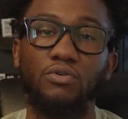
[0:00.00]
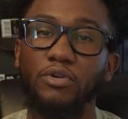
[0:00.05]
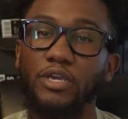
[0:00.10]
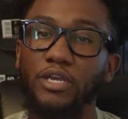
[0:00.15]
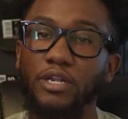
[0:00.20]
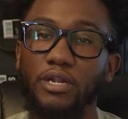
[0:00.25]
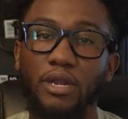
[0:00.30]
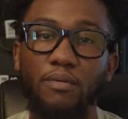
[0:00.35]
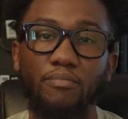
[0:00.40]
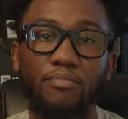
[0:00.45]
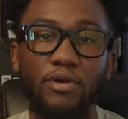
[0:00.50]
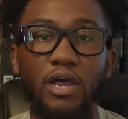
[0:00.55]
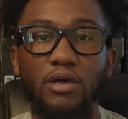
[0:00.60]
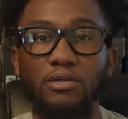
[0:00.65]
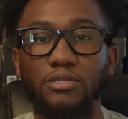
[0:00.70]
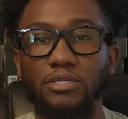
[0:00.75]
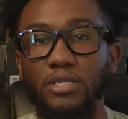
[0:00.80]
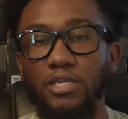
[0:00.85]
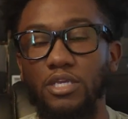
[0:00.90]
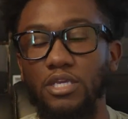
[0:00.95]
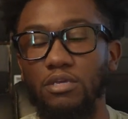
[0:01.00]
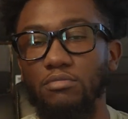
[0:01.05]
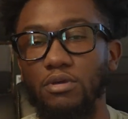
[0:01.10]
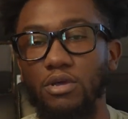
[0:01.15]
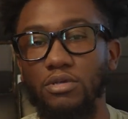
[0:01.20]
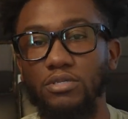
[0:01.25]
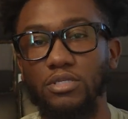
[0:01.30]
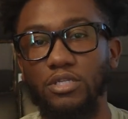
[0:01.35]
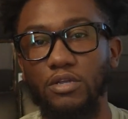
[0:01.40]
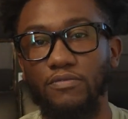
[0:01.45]
internet browsing,
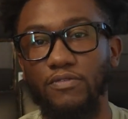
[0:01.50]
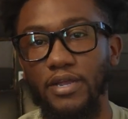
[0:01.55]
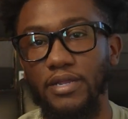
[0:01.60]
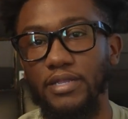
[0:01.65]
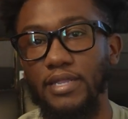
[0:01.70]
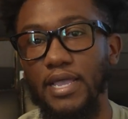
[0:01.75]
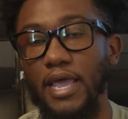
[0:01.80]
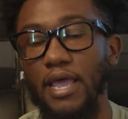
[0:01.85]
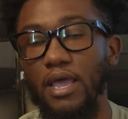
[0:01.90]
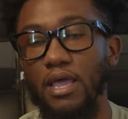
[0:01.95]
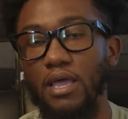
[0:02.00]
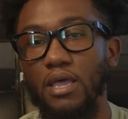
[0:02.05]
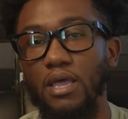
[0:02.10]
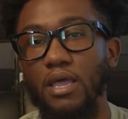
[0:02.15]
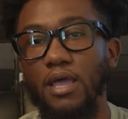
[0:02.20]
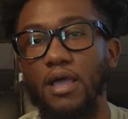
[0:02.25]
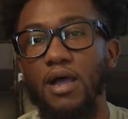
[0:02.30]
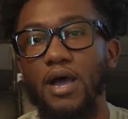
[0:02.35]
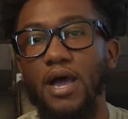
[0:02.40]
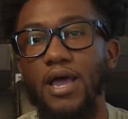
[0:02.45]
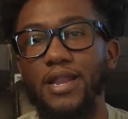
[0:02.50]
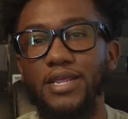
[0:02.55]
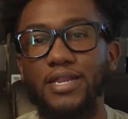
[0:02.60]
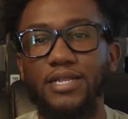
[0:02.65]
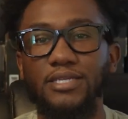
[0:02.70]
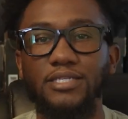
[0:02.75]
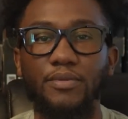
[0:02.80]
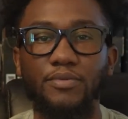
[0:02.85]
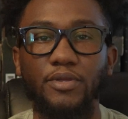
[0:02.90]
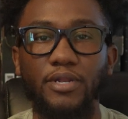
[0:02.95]
emails, and stuff like that, I
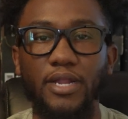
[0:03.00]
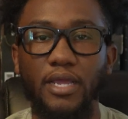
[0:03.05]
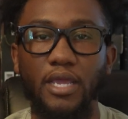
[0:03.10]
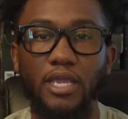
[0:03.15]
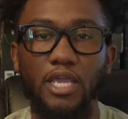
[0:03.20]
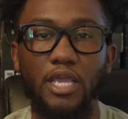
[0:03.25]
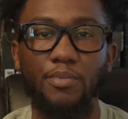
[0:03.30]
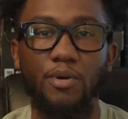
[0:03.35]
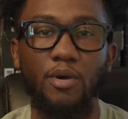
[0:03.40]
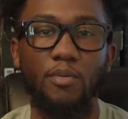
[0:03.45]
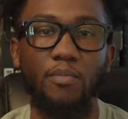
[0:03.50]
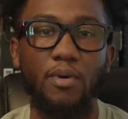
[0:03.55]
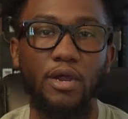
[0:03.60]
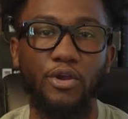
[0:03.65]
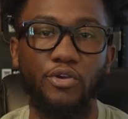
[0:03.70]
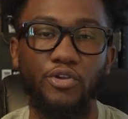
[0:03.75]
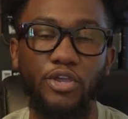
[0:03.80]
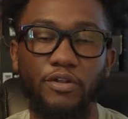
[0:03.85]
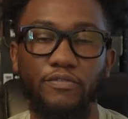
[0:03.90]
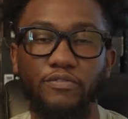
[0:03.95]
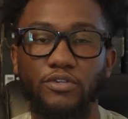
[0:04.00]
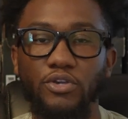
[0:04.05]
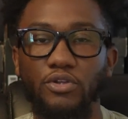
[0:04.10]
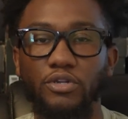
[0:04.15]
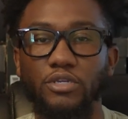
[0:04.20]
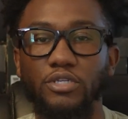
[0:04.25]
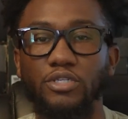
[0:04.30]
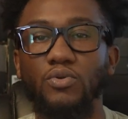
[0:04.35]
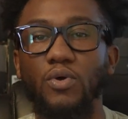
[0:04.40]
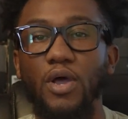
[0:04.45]
needed something that could keep up my creative
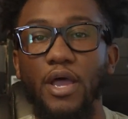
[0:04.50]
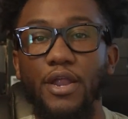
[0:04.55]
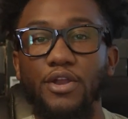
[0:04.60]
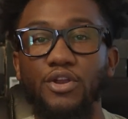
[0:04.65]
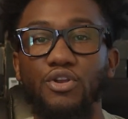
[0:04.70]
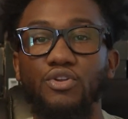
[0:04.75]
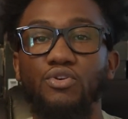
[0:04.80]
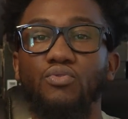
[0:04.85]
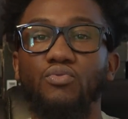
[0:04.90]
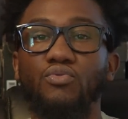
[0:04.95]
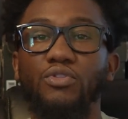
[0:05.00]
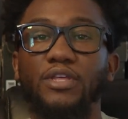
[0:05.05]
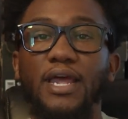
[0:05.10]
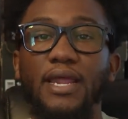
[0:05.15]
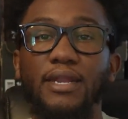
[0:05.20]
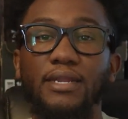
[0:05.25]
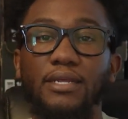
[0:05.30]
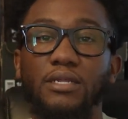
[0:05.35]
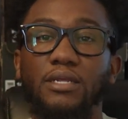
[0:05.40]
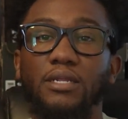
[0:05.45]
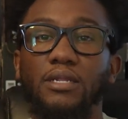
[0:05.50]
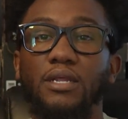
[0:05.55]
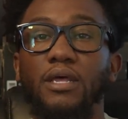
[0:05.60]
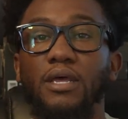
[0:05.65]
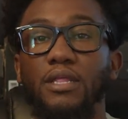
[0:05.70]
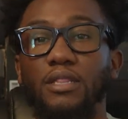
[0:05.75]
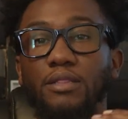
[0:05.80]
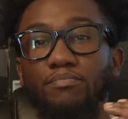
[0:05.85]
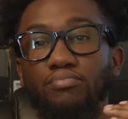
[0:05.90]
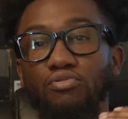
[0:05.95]
journey. So I know that I needed
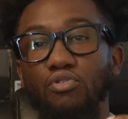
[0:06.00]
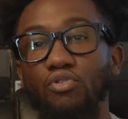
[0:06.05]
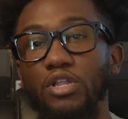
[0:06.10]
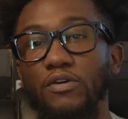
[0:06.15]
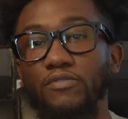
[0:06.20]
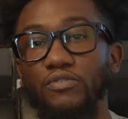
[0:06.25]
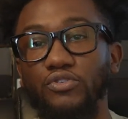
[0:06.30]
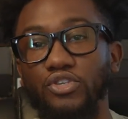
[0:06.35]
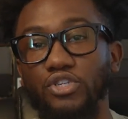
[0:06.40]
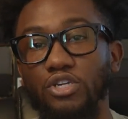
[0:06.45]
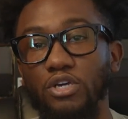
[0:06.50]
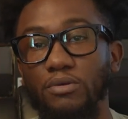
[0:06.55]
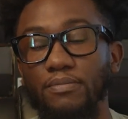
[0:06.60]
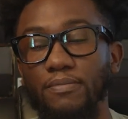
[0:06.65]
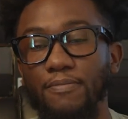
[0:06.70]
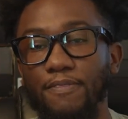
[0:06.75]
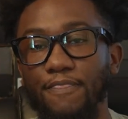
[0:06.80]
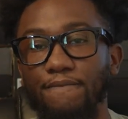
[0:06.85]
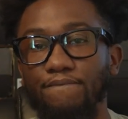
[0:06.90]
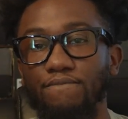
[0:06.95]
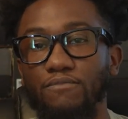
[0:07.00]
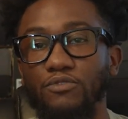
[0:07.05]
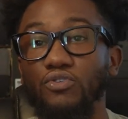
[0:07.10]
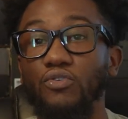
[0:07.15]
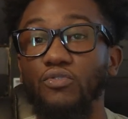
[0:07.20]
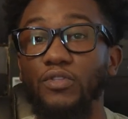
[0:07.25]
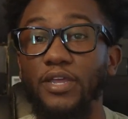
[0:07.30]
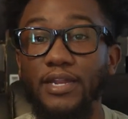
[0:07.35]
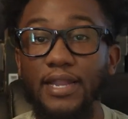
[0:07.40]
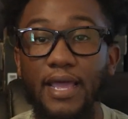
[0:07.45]
a Pro level chip.
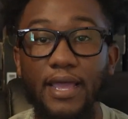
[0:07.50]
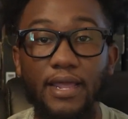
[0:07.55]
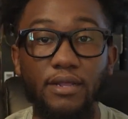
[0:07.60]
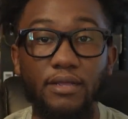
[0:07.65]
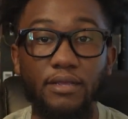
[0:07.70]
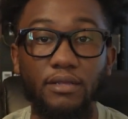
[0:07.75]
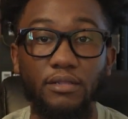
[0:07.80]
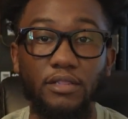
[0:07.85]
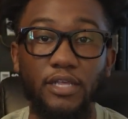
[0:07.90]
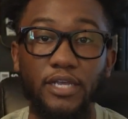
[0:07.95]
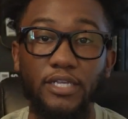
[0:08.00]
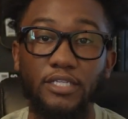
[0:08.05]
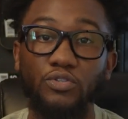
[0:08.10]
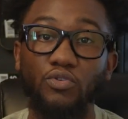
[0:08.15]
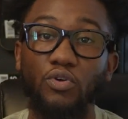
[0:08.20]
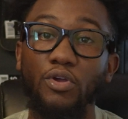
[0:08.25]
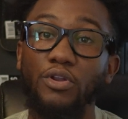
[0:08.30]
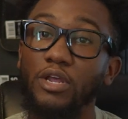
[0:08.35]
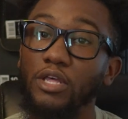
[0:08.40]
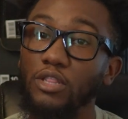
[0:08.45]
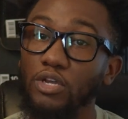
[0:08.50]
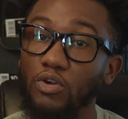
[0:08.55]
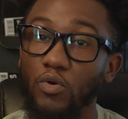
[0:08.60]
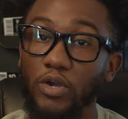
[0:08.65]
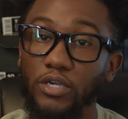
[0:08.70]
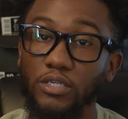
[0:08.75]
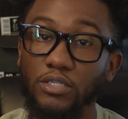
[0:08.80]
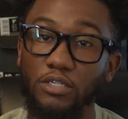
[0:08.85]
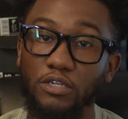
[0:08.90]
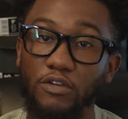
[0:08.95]
So then that leads to another
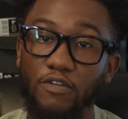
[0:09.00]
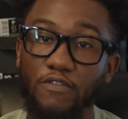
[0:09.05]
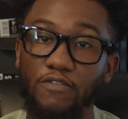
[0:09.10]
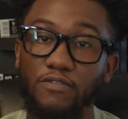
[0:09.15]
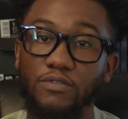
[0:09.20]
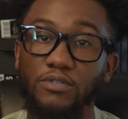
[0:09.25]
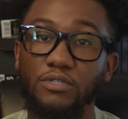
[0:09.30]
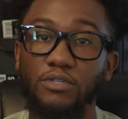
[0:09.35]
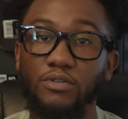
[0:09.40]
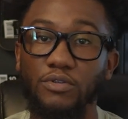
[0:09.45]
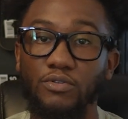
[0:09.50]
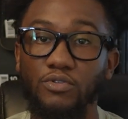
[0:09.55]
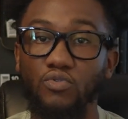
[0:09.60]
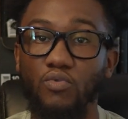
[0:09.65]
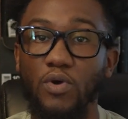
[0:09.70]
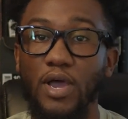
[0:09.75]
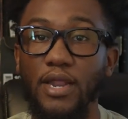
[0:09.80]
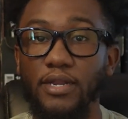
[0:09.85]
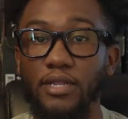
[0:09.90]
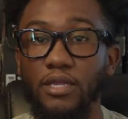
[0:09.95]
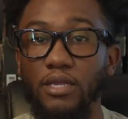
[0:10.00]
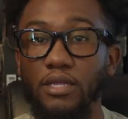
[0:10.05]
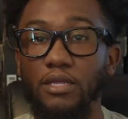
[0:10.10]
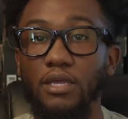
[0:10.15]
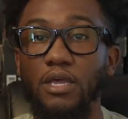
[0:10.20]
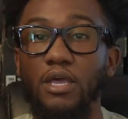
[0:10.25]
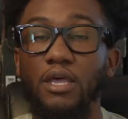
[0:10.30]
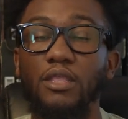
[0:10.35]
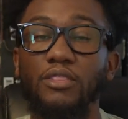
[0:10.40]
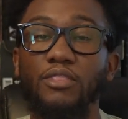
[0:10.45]
question of, so do I need
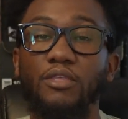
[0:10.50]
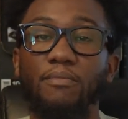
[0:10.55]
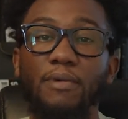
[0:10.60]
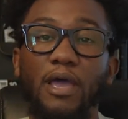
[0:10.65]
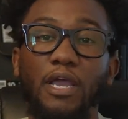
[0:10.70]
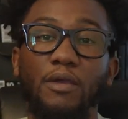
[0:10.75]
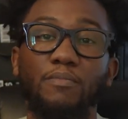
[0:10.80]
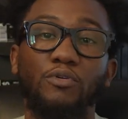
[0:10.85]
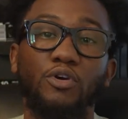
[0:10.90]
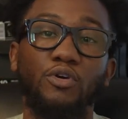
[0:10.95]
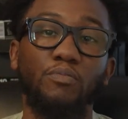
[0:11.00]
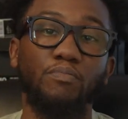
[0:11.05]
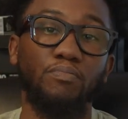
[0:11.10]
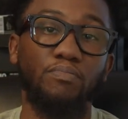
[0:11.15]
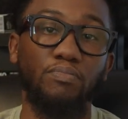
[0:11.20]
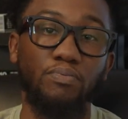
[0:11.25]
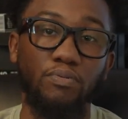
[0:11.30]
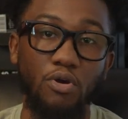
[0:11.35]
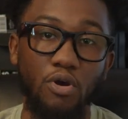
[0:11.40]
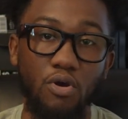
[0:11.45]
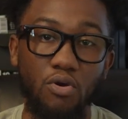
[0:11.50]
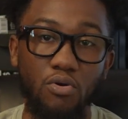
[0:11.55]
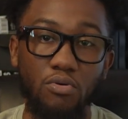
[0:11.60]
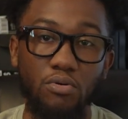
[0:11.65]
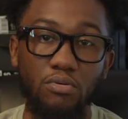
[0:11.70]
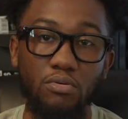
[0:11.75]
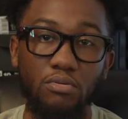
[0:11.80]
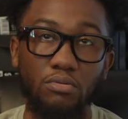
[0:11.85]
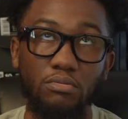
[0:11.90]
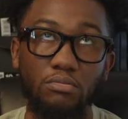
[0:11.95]
the MacBook
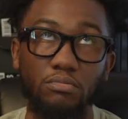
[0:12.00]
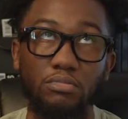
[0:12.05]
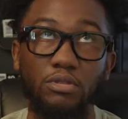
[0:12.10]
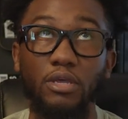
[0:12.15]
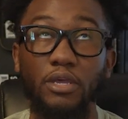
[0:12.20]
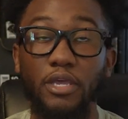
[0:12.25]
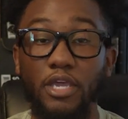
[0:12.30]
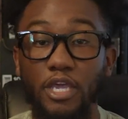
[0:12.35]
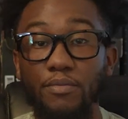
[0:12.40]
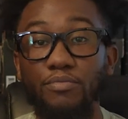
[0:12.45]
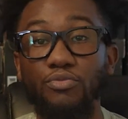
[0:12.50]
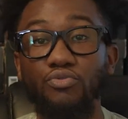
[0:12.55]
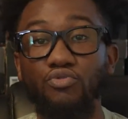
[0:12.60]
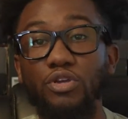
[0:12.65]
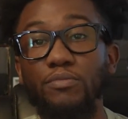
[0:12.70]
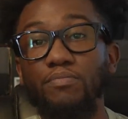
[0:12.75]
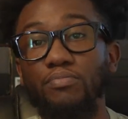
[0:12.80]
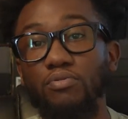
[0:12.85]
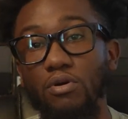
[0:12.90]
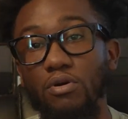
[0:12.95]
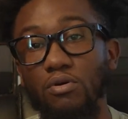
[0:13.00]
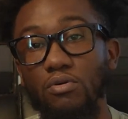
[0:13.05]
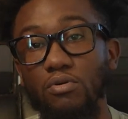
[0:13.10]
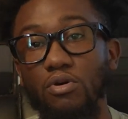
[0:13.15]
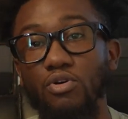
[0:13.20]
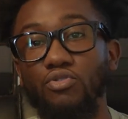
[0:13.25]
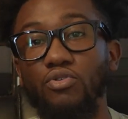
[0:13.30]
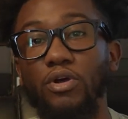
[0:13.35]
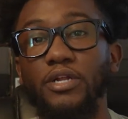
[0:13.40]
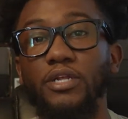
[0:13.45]
Pro, the M3 Pro,
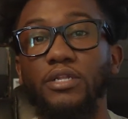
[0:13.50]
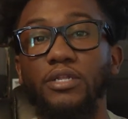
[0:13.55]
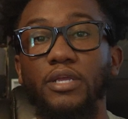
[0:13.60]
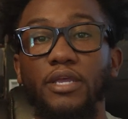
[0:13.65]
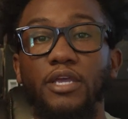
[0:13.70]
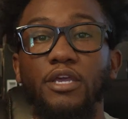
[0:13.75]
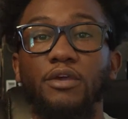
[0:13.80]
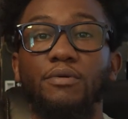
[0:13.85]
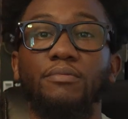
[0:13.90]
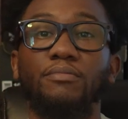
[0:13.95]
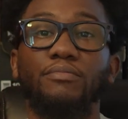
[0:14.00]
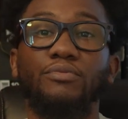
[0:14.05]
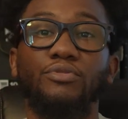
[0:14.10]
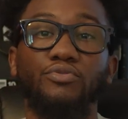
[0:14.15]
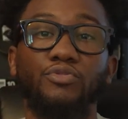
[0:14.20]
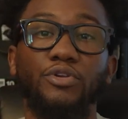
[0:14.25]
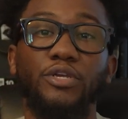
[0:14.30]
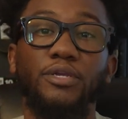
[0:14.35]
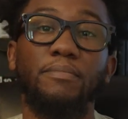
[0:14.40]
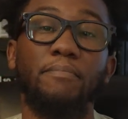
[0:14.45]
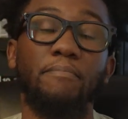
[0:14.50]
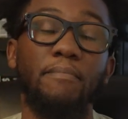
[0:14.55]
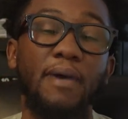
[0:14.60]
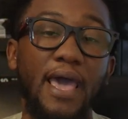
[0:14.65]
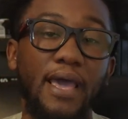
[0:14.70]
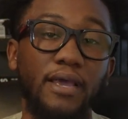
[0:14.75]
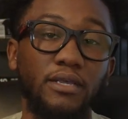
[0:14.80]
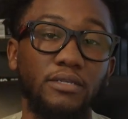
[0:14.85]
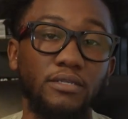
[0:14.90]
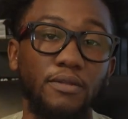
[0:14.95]
or do I need the M3
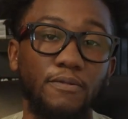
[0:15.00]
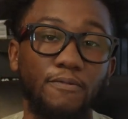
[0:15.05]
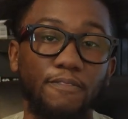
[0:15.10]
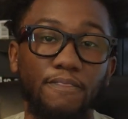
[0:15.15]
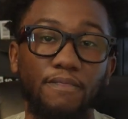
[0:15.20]
Max?